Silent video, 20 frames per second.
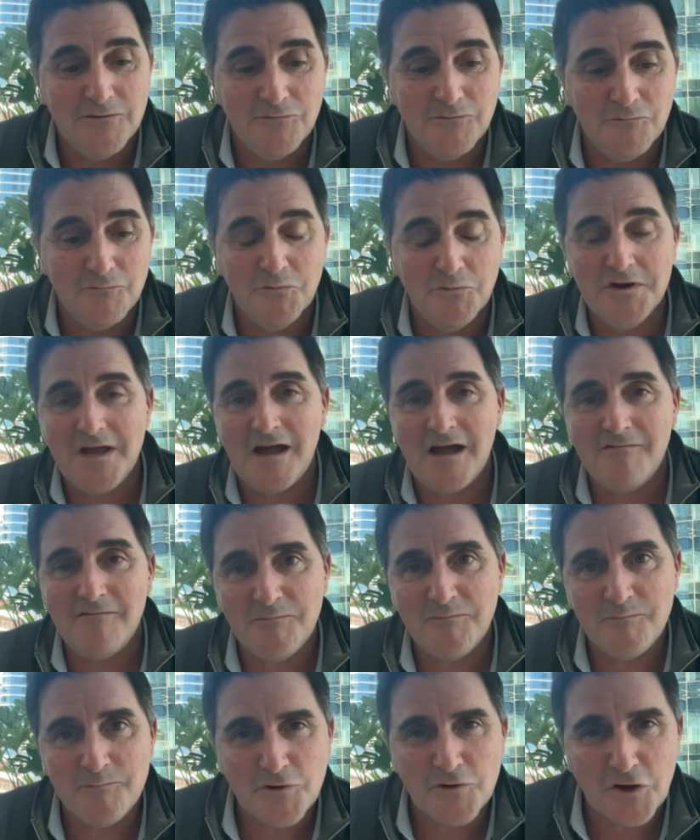We have
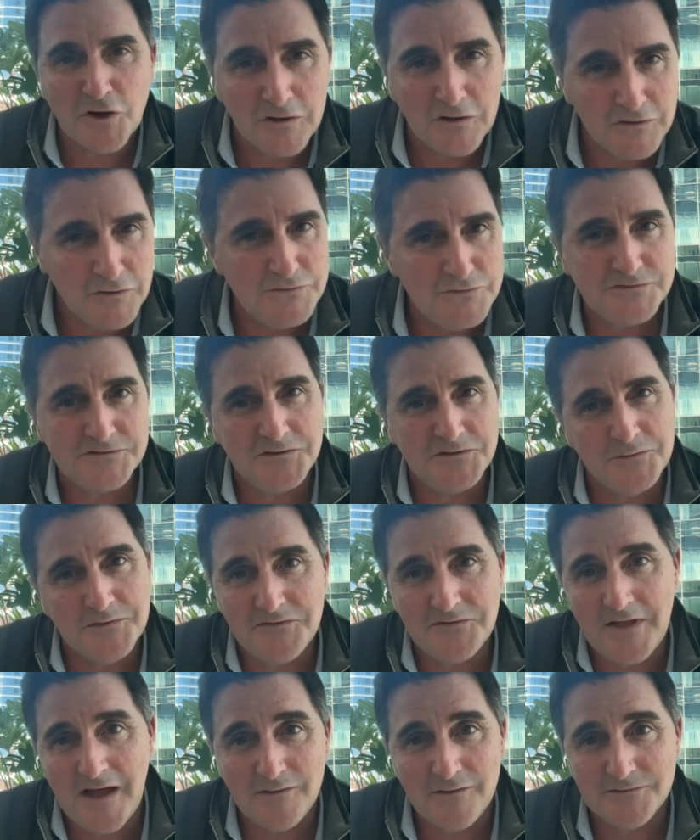close to
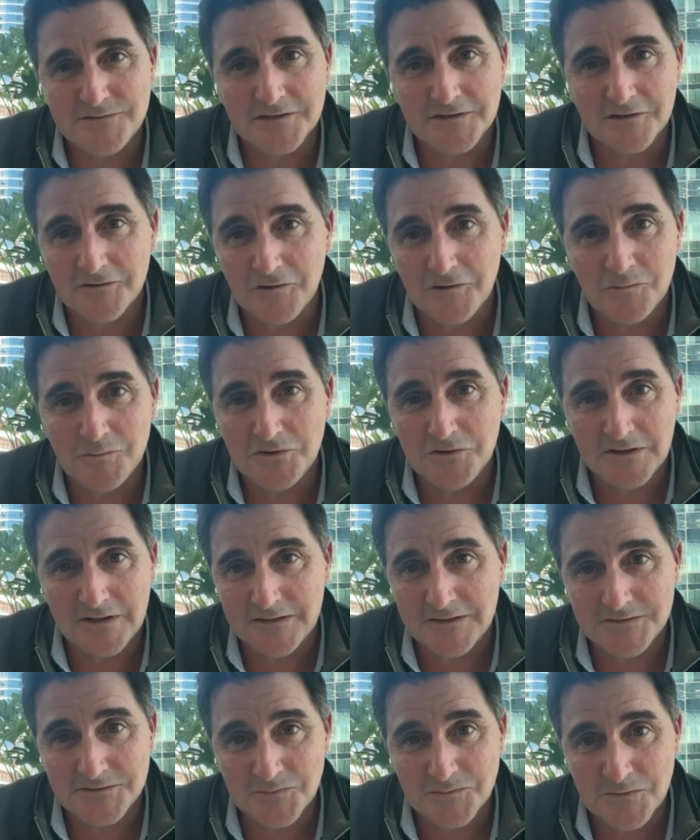1,000 global
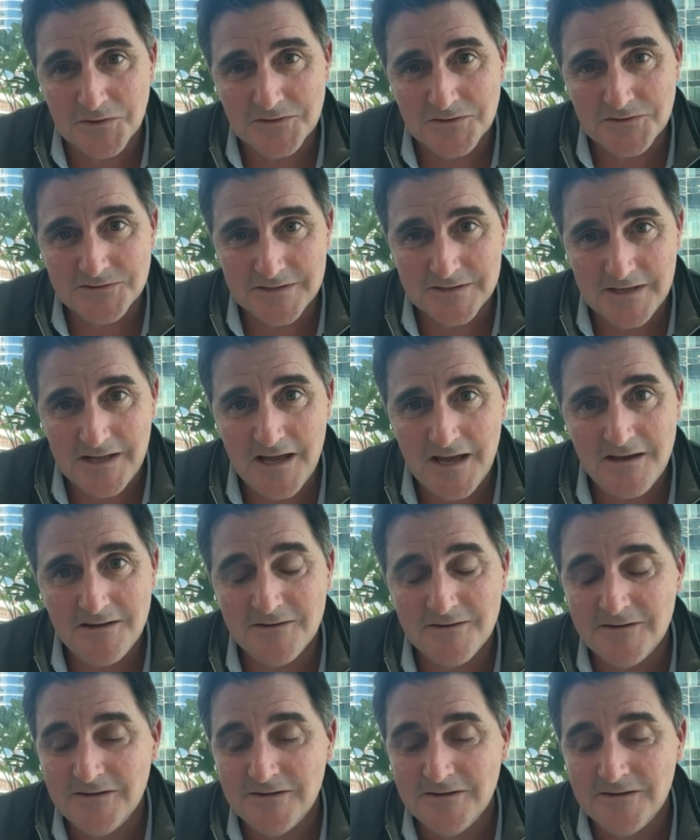customers today.